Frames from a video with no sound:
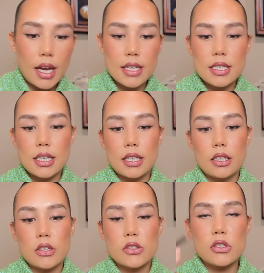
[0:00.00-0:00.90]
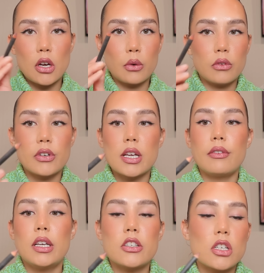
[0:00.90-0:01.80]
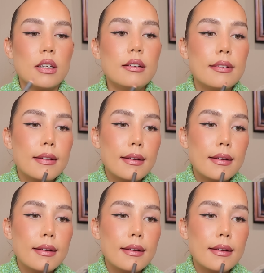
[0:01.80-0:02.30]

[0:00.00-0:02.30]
I did Stone for Definition.